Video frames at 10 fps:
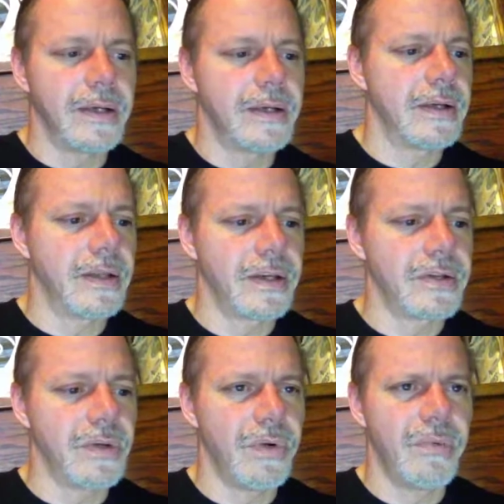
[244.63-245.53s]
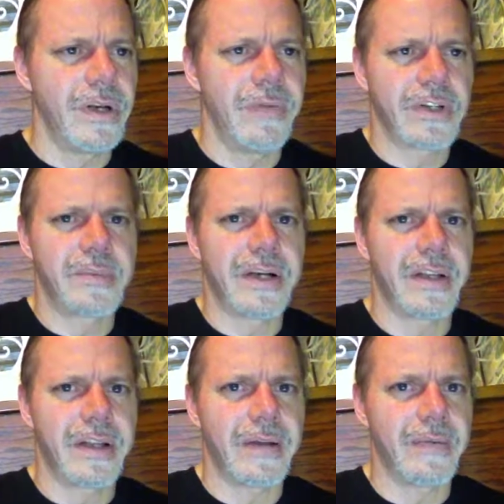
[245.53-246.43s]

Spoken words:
and things that we wouldn't have expected then.